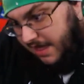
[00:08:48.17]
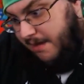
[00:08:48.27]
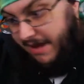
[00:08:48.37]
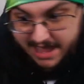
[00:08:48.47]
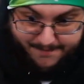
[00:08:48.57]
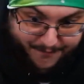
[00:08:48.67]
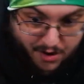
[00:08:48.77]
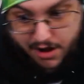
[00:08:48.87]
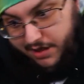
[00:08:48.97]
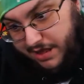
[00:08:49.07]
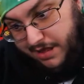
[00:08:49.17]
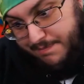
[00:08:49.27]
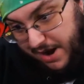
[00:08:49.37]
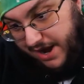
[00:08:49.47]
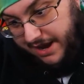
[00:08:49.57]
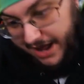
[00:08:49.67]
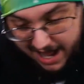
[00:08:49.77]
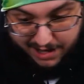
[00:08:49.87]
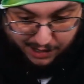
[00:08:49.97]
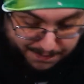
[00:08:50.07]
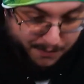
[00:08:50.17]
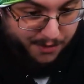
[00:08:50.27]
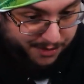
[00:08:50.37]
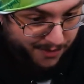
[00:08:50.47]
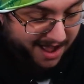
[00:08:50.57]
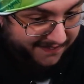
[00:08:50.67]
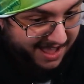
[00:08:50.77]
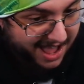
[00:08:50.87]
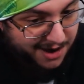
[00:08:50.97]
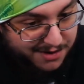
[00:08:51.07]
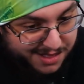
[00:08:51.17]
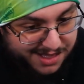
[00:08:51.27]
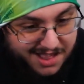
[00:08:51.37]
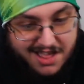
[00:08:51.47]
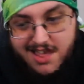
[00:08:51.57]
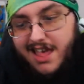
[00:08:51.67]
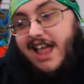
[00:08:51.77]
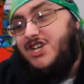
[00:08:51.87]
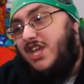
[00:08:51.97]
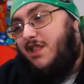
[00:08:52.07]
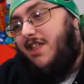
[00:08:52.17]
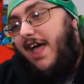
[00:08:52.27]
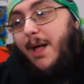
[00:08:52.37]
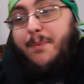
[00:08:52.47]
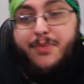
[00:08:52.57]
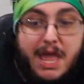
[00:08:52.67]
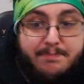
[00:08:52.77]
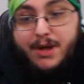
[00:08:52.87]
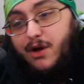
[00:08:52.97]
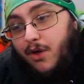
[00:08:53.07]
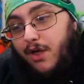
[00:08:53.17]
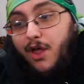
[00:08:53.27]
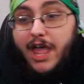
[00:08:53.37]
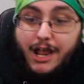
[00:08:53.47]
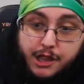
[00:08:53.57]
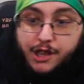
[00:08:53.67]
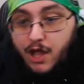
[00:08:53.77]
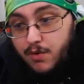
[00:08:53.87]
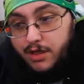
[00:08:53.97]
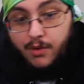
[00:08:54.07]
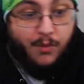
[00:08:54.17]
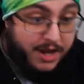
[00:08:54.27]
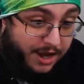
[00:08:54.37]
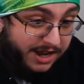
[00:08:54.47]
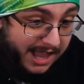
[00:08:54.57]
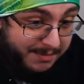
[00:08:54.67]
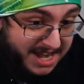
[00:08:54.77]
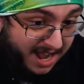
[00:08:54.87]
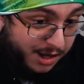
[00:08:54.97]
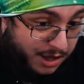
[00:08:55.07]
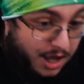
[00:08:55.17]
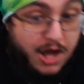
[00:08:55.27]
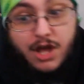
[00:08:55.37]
My Ampharos spread cotton spores around the house. And she's like, typical excuse. What are you going to tell me next?